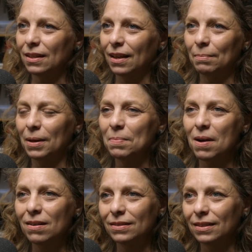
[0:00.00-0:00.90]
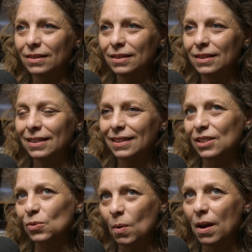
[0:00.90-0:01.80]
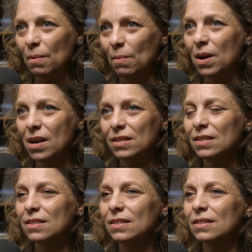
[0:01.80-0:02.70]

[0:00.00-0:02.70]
like my partner. That's why it works.